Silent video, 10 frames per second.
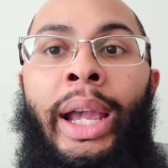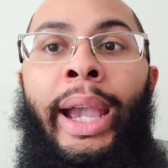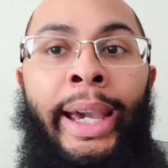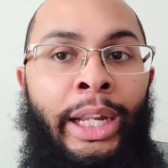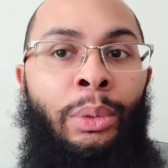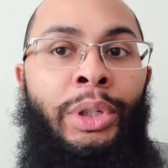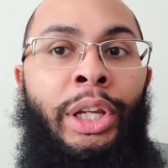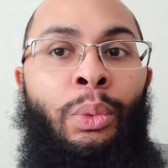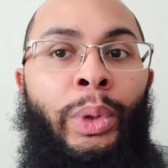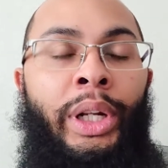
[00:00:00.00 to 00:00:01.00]
and it would
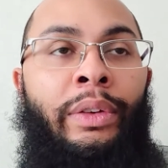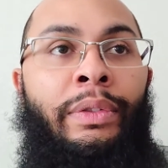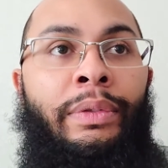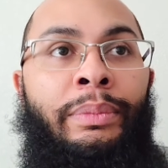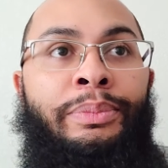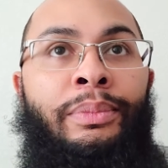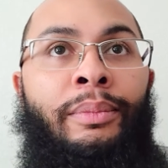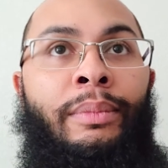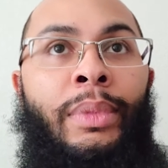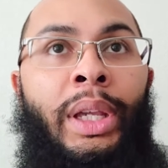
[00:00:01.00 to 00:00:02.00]
get rid of,
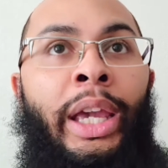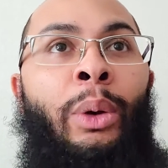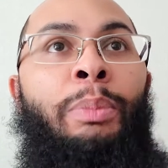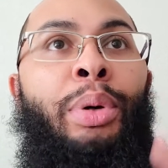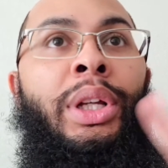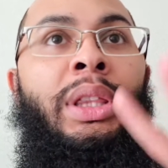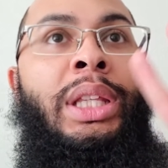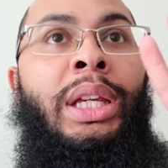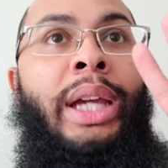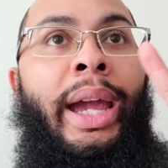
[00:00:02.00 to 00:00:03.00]
it would put
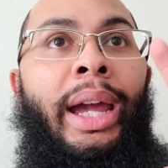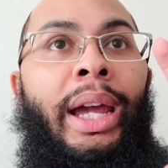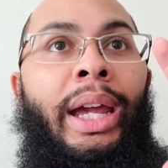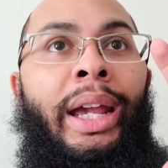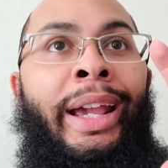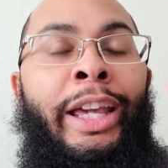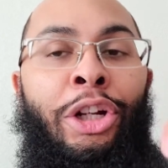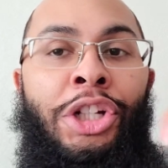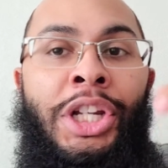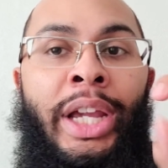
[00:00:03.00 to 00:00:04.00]
the
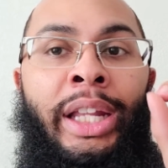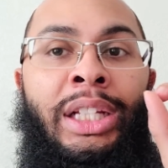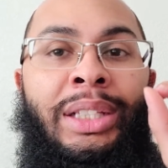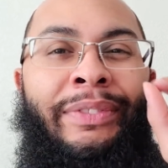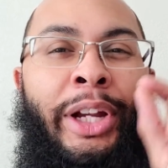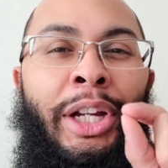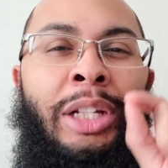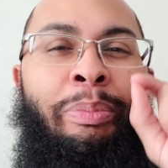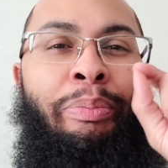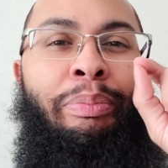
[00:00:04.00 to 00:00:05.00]
energy in a
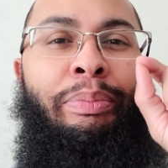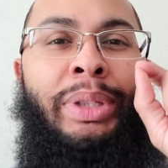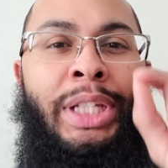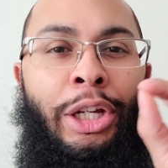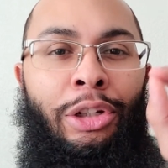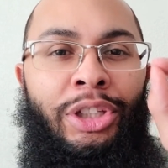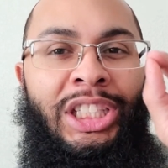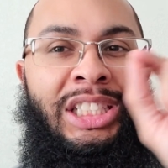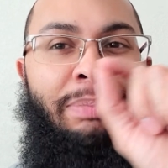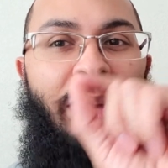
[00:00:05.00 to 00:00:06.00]
very particular
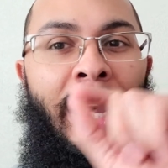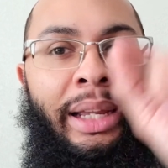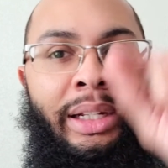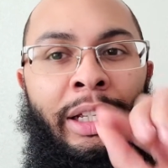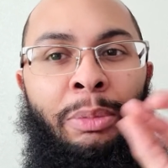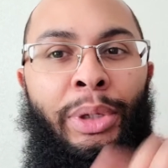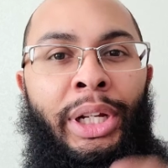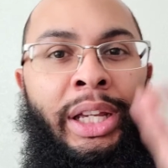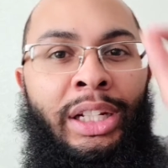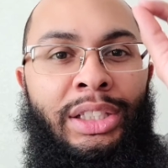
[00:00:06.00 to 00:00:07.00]
spot. It'll put
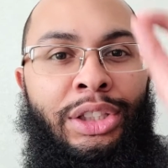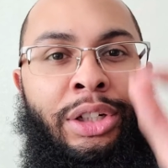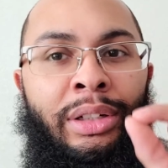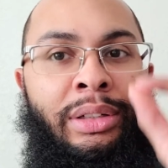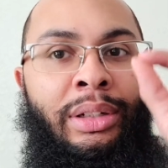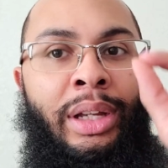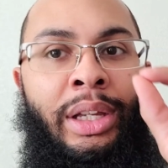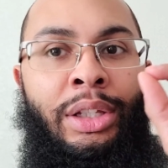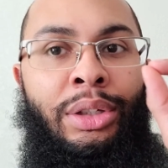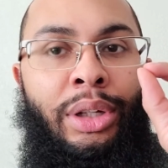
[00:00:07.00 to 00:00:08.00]
it in a certain,
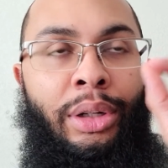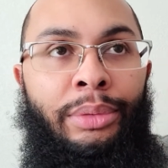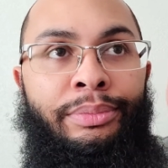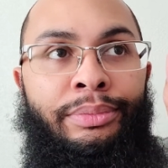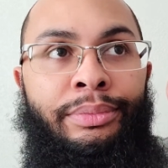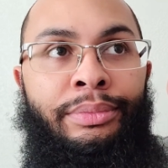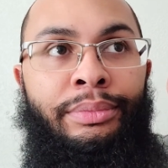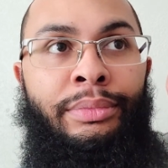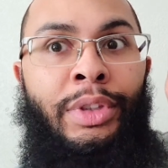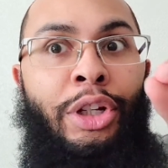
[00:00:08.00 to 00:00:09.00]

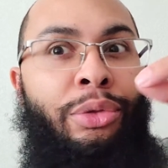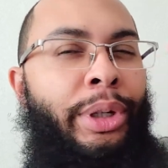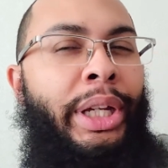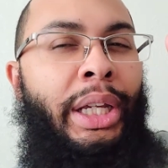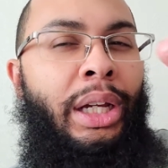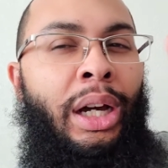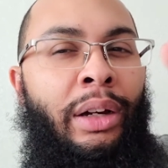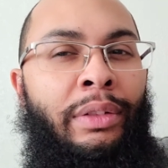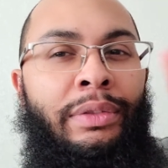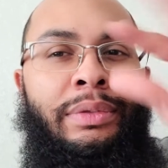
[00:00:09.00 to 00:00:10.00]
degree
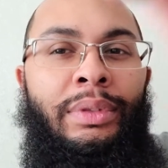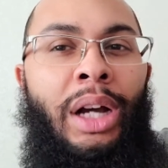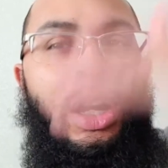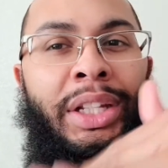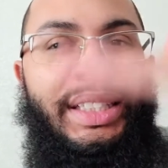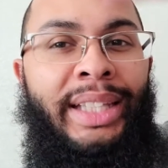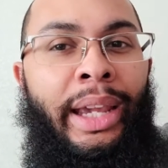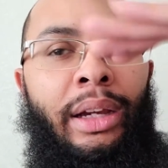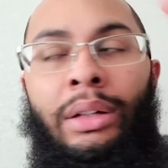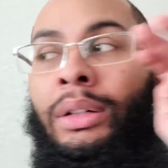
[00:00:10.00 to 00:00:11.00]
of on the
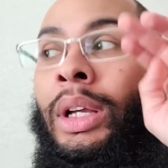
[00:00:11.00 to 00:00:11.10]
scale,